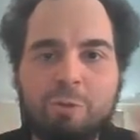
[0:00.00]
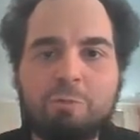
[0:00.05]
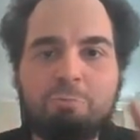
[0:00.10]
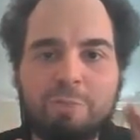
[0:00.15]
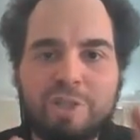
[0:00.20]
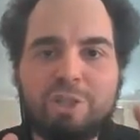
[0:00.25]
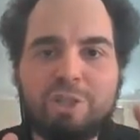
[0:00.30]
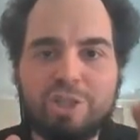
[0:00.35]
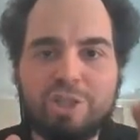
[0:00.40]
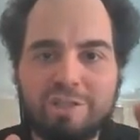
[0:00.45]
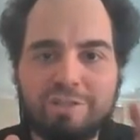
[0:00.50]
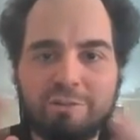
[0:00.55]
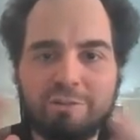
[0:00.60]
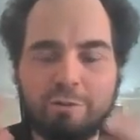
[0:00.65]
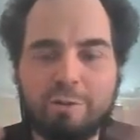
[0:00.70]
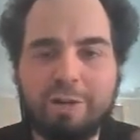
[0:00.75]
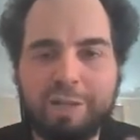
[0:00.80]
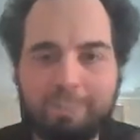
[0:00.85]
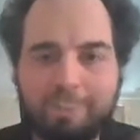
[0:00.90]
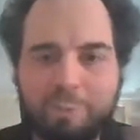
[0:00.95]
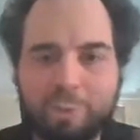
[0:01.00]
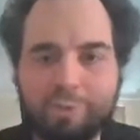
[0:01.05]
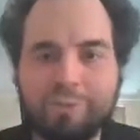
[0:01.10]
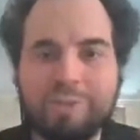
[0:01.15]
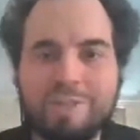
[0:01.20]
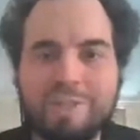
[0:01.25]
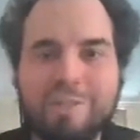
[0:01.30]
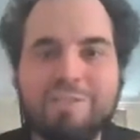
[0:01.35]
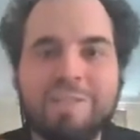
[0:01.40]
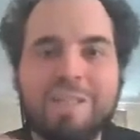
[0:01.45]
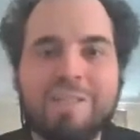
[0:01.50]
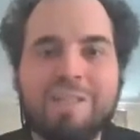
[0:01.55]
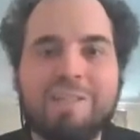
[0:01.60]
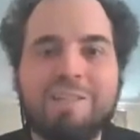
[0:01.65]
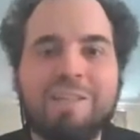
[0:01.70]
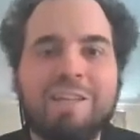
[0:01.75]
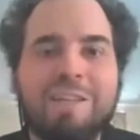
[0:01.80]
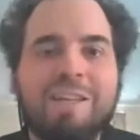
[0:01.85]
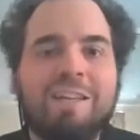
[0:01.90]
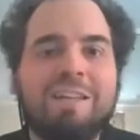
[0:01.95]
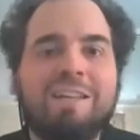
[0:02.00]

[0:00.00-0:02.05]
would wish, or I personally think,